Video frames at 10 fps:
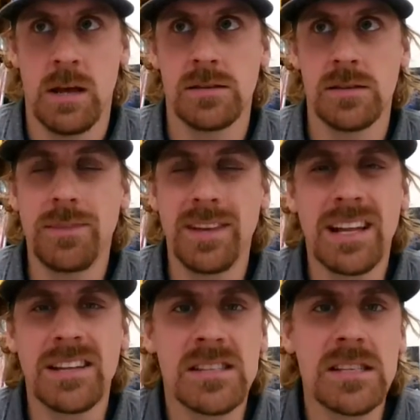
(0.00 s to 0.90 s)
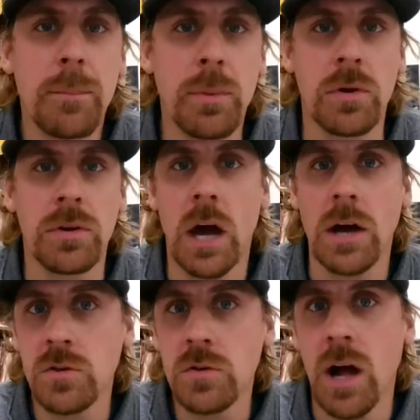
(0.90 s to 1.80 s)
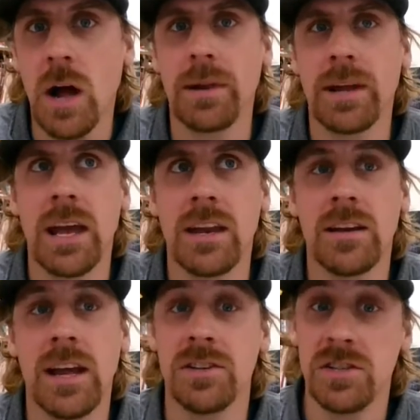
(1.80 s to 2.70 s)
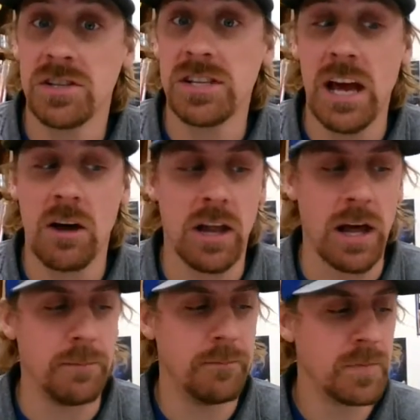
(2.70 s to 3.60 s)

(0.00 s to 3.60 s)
something that's simple, not too complicated, and just the outline.